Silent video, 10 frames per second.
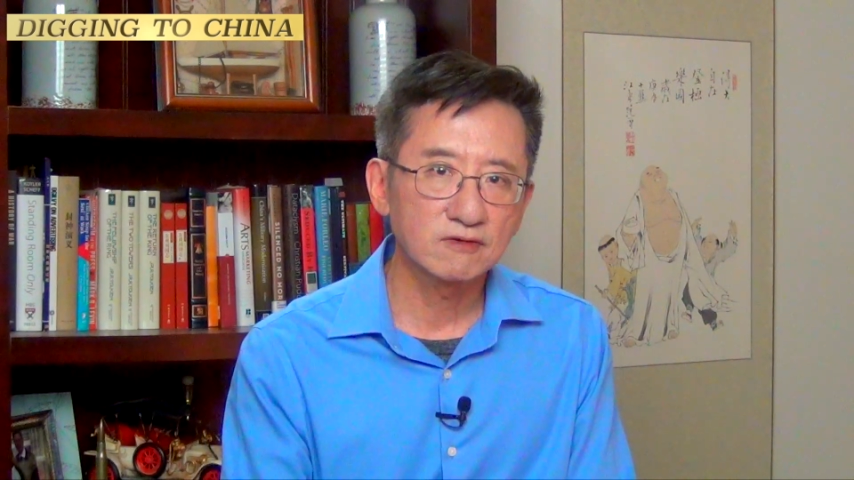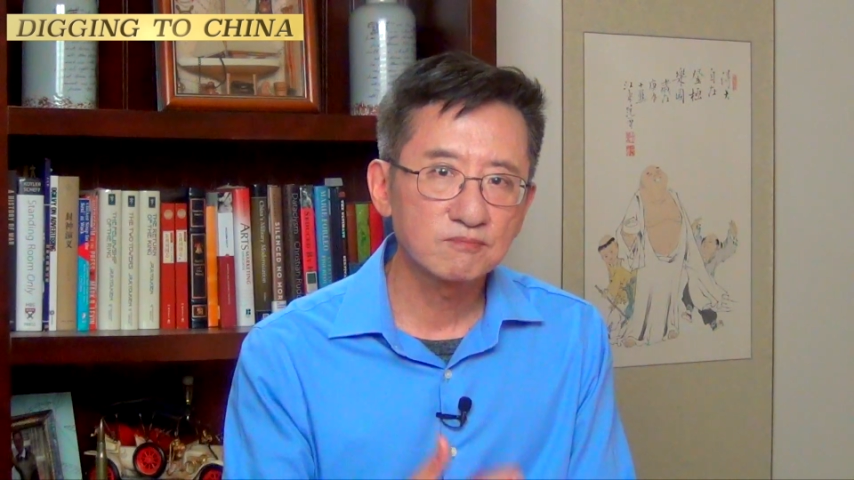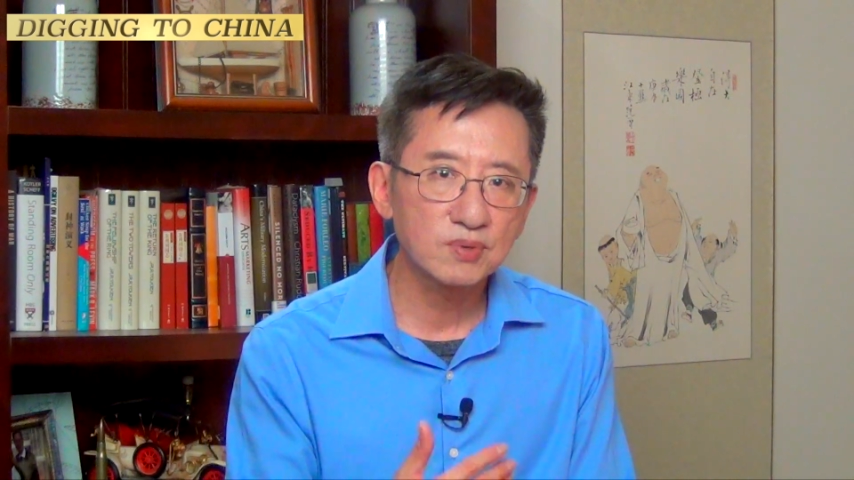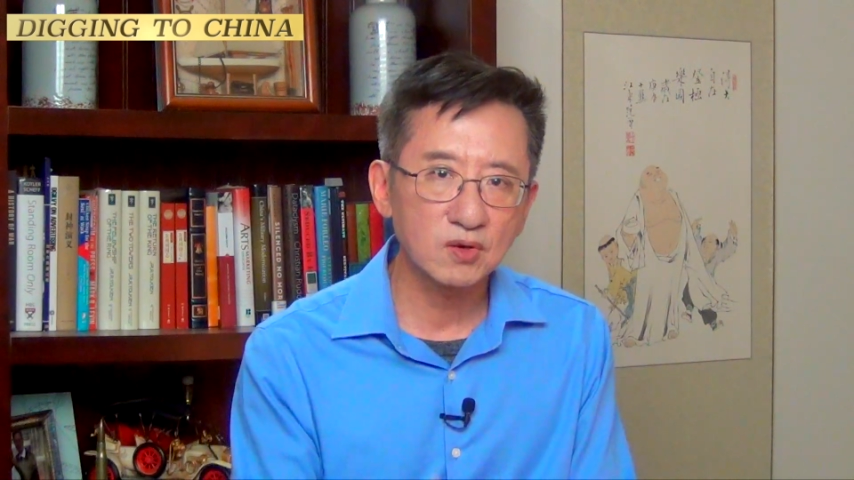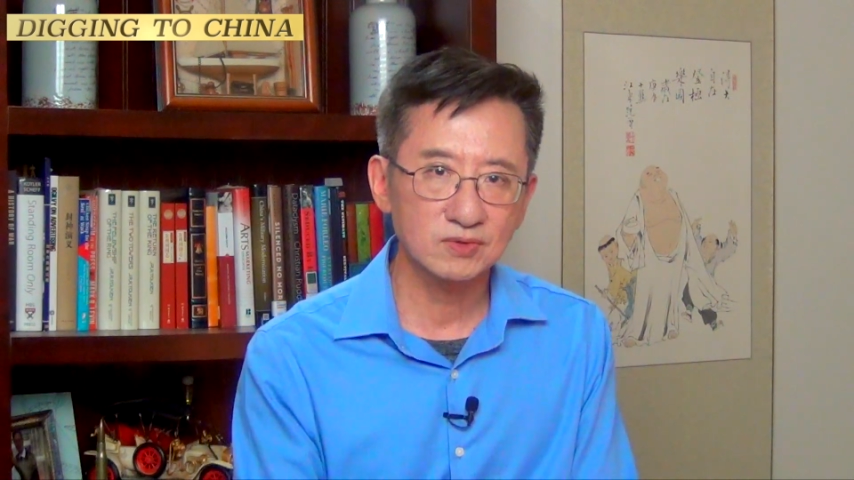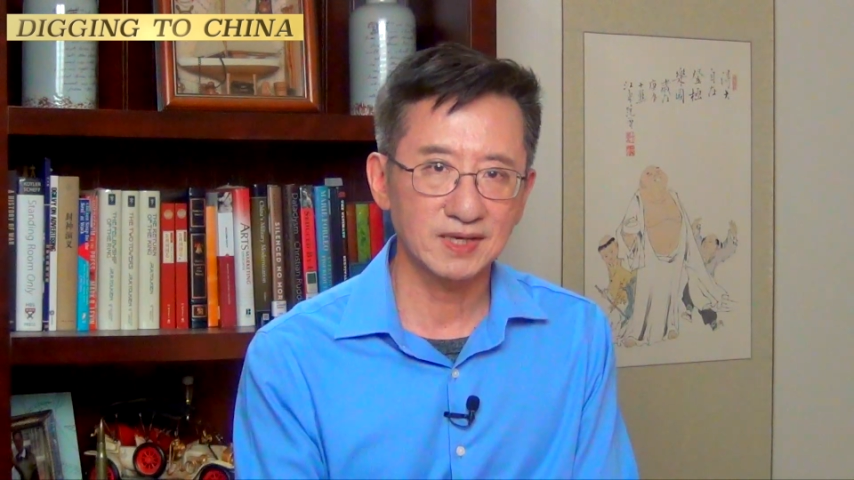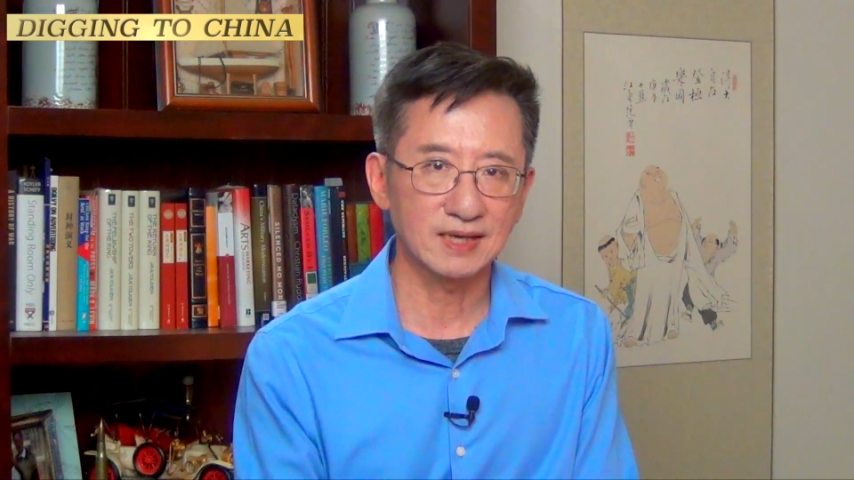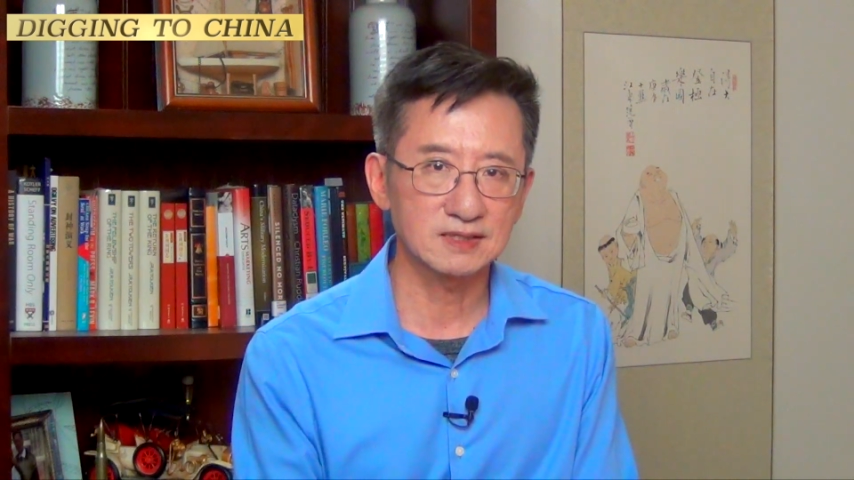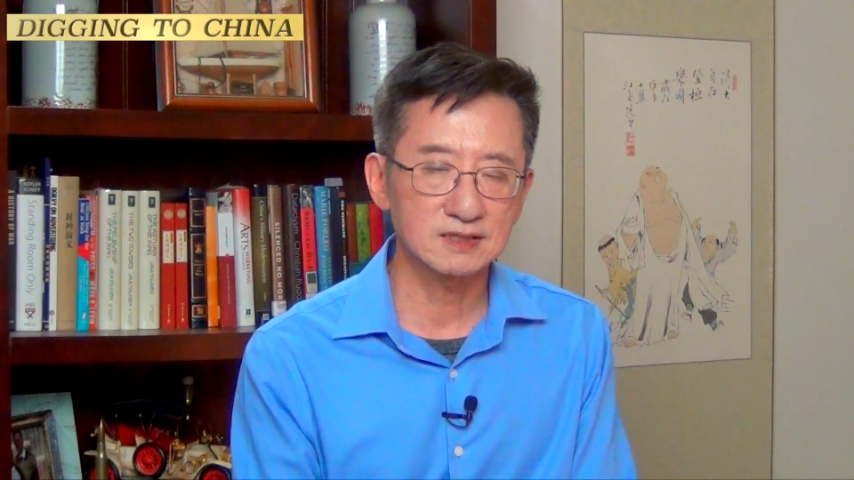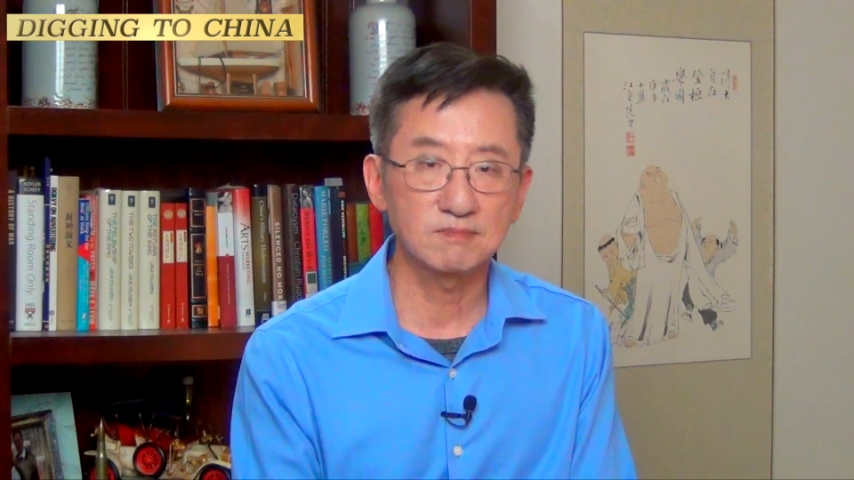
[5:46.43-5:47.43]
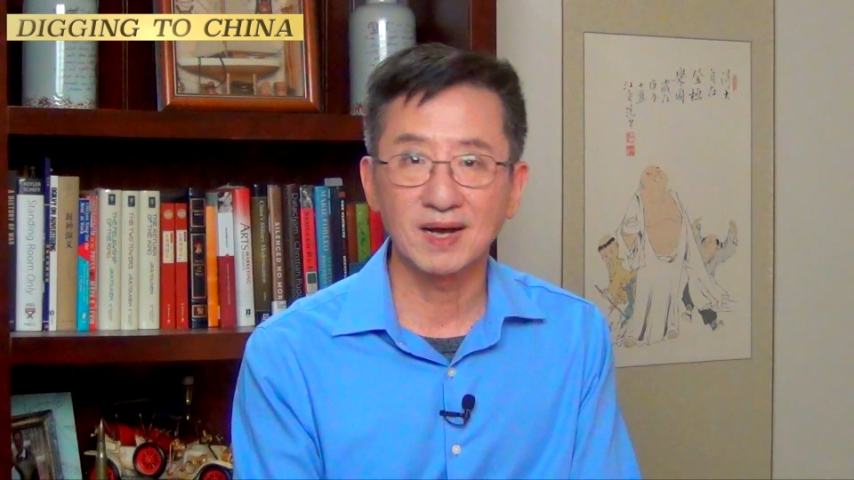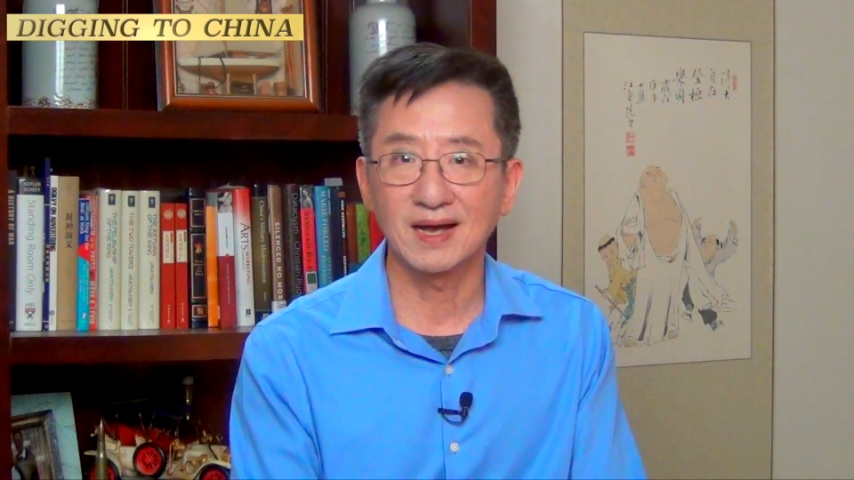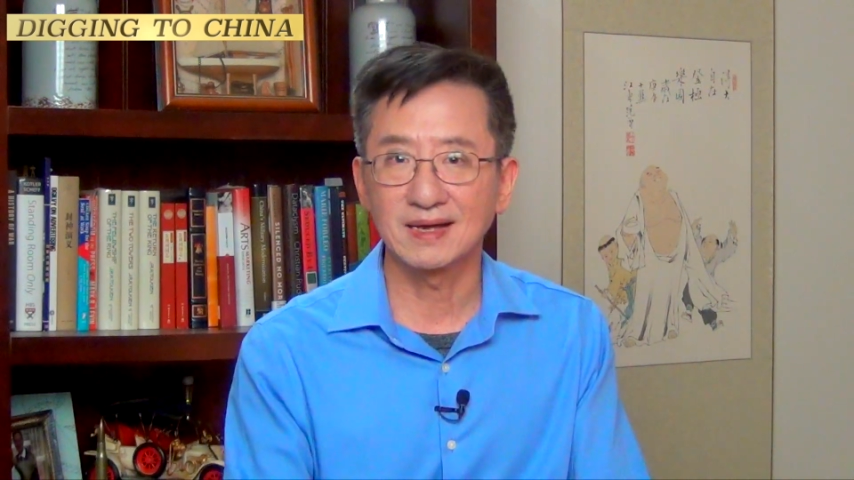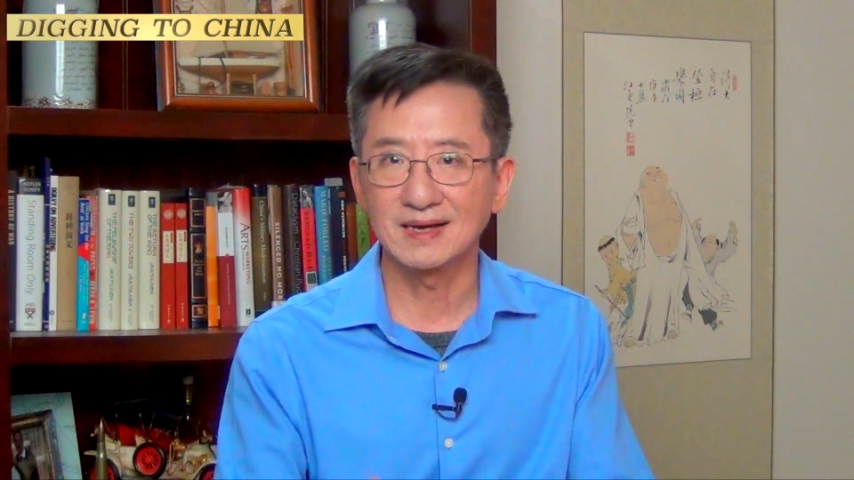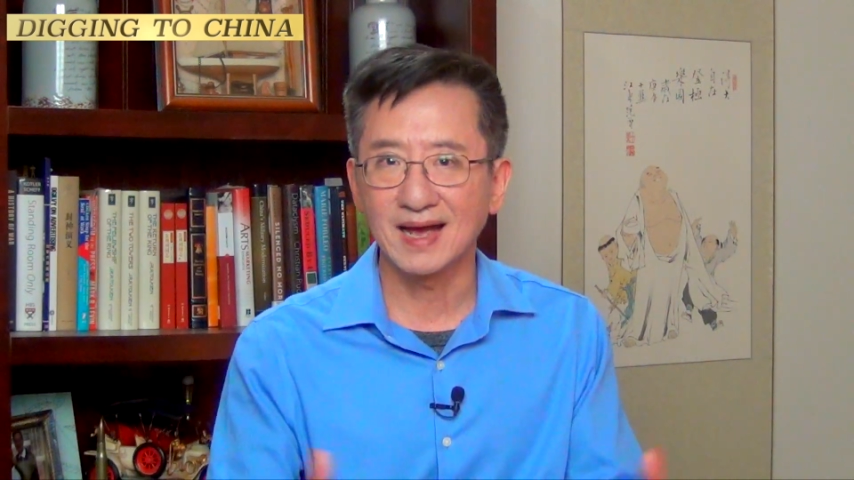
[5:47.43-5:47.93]
of protests
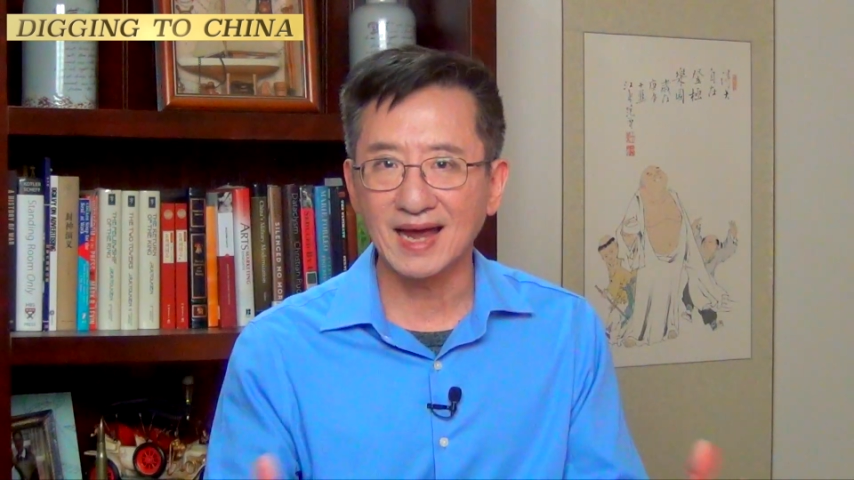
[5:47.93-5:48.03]
by